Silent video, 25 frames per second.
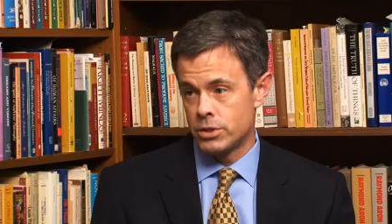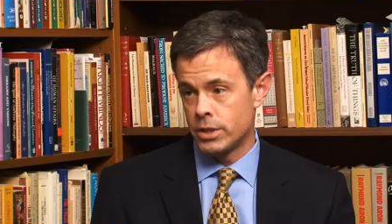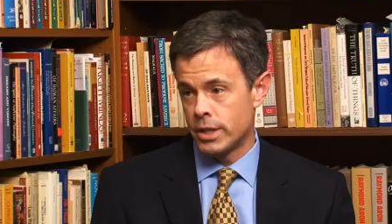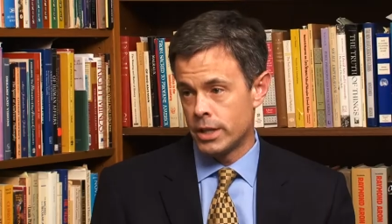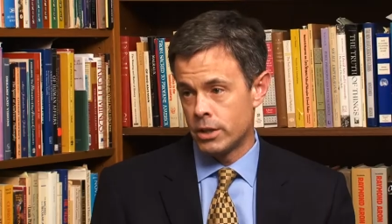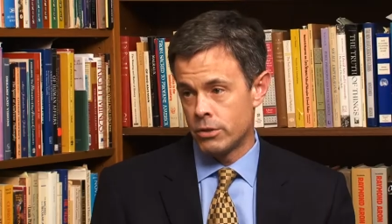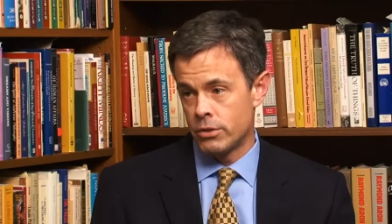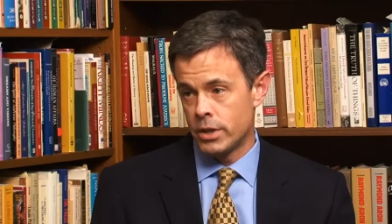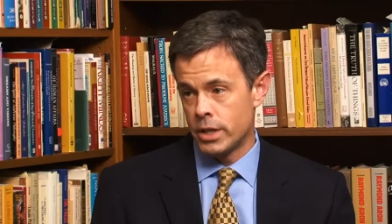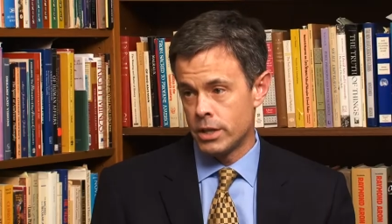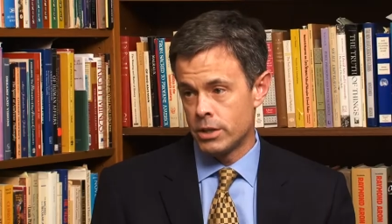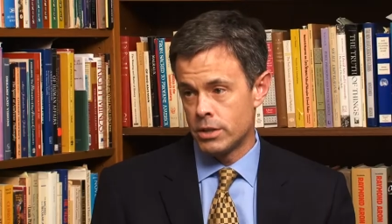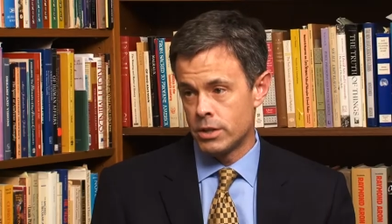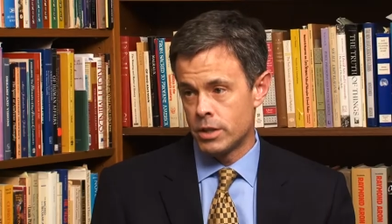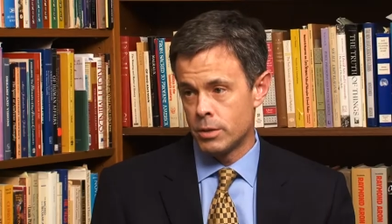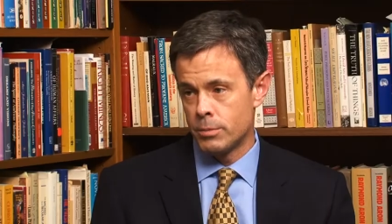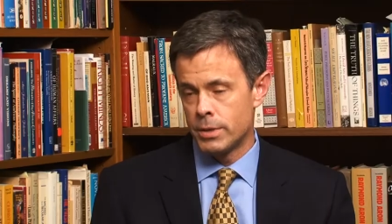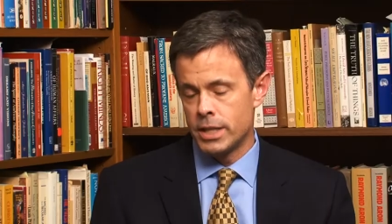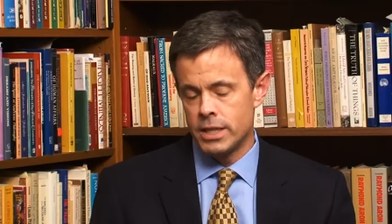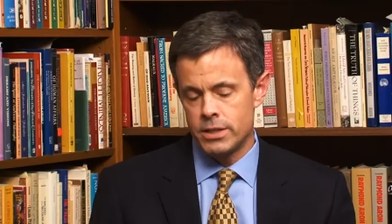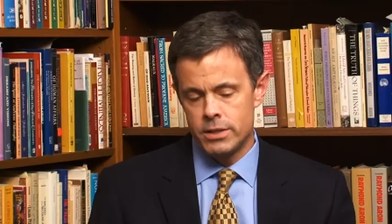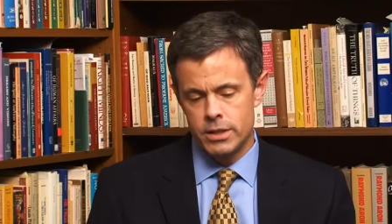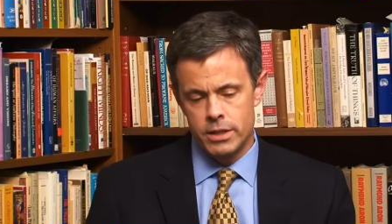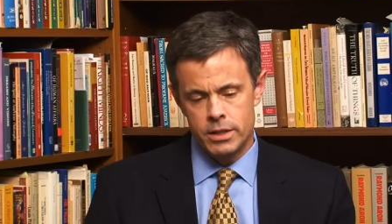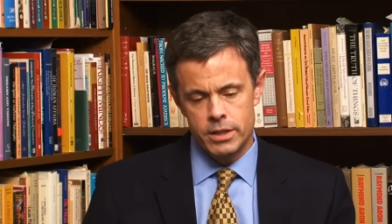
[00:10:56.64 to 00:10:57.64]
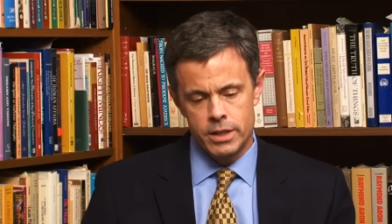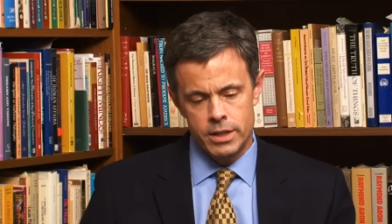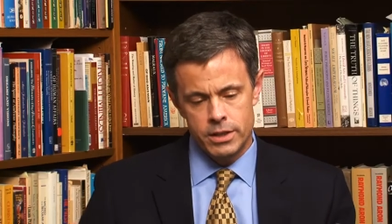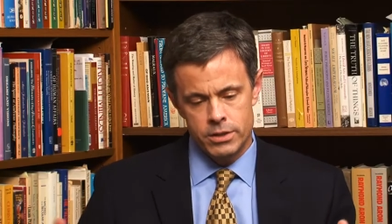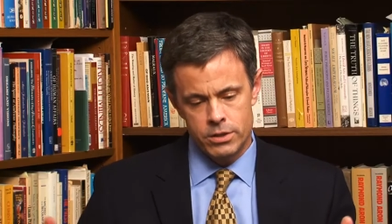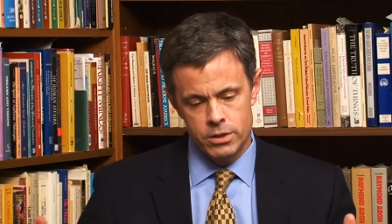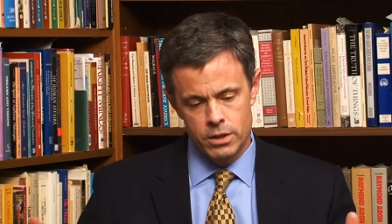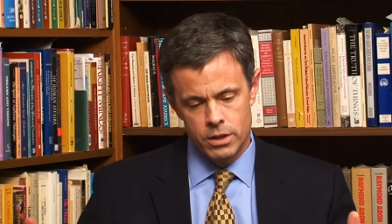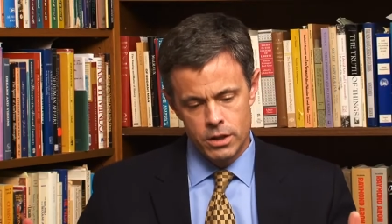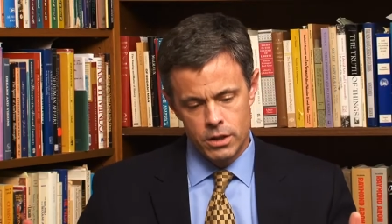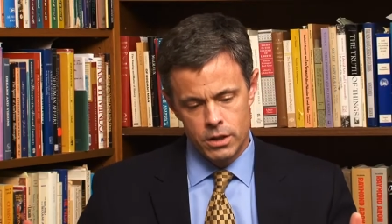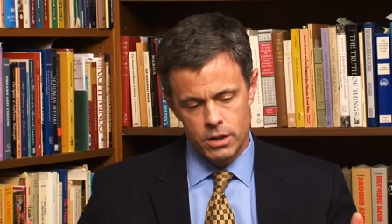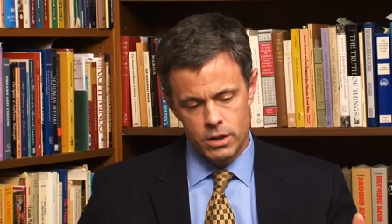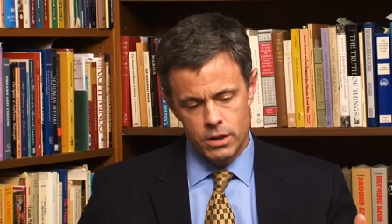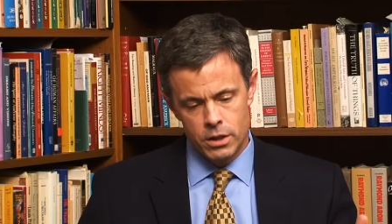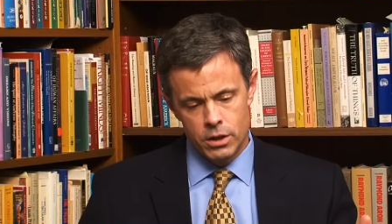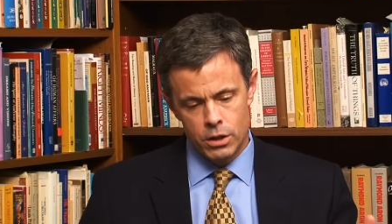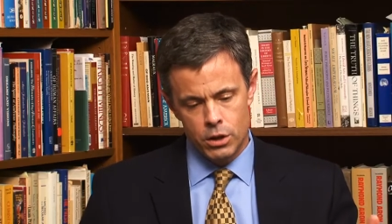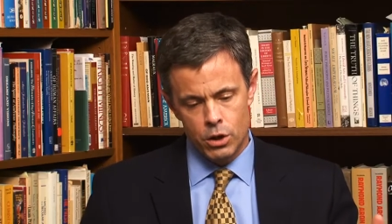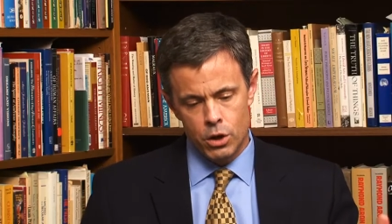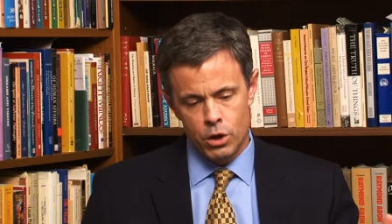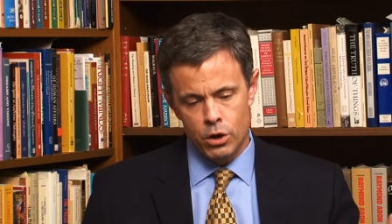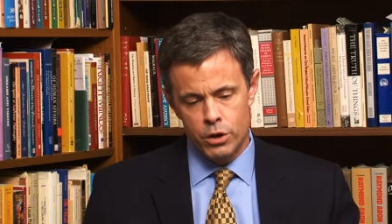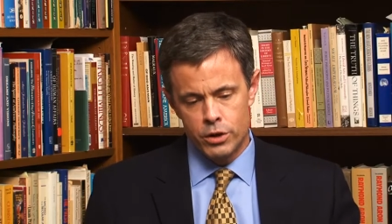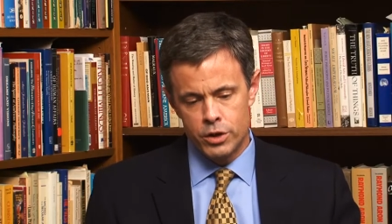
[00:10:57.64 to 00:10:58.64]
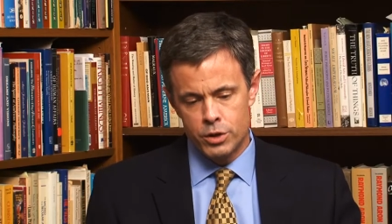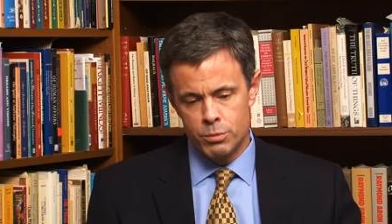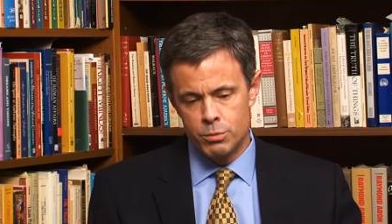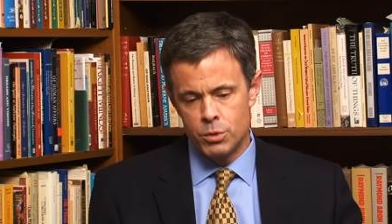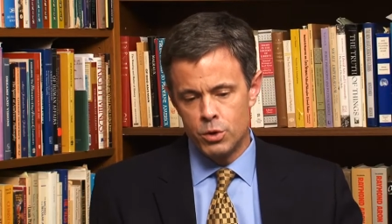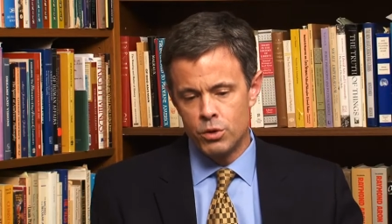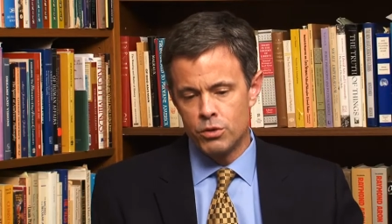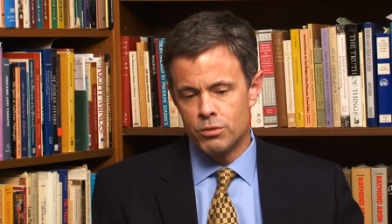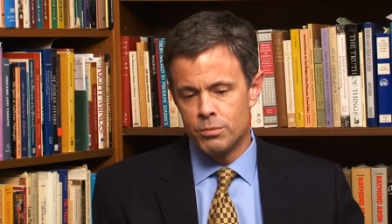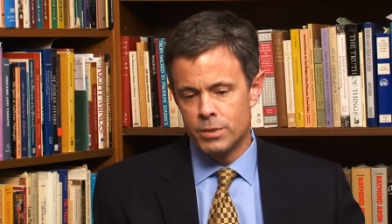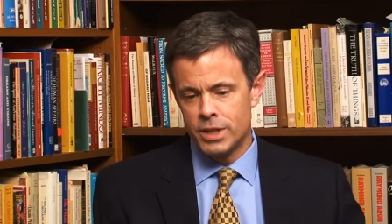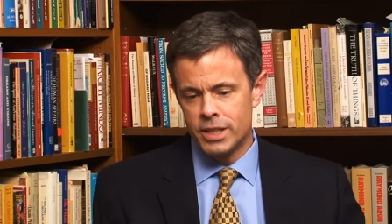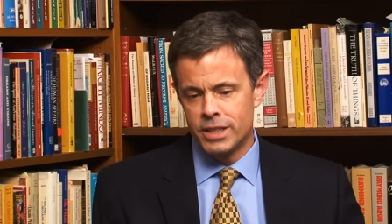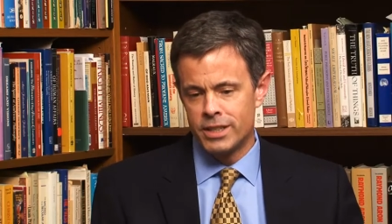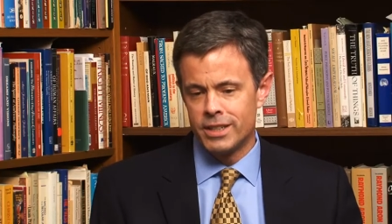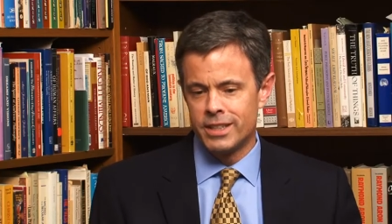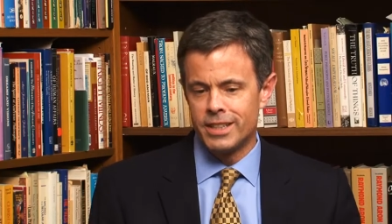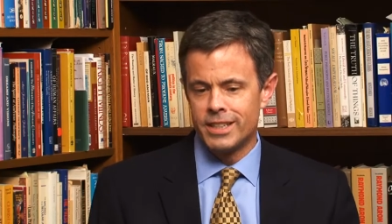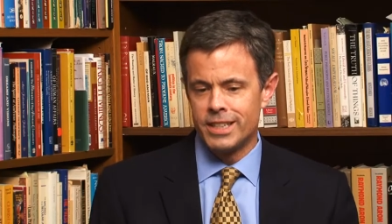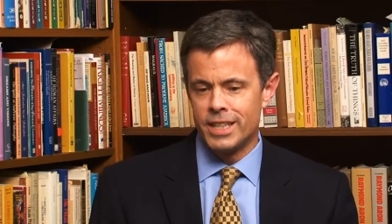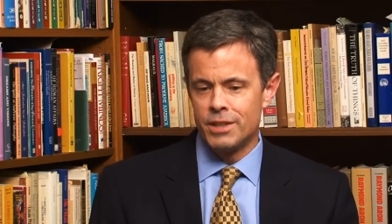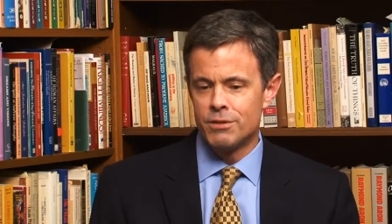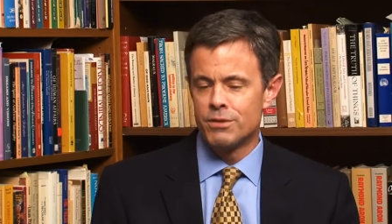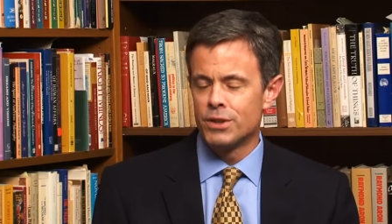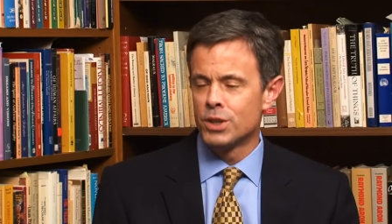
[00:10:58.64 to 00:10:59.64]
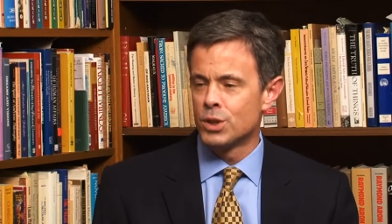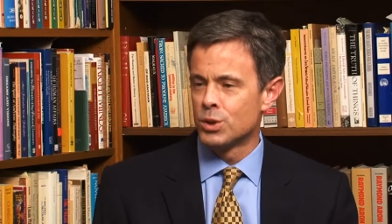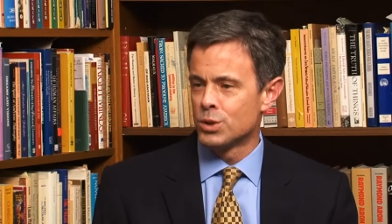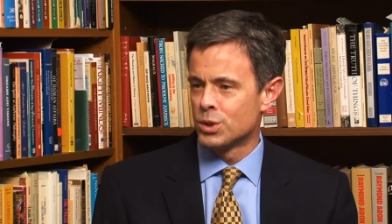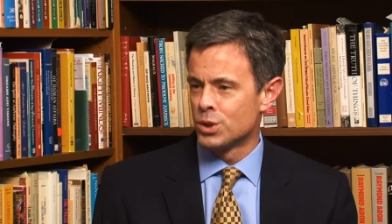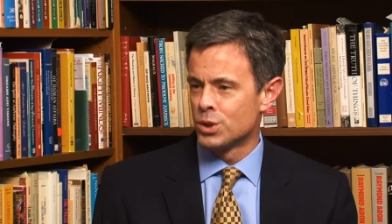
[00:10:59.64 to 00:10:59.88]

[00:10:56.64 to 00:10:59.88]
generation. I mean, I see this large movement in a difficult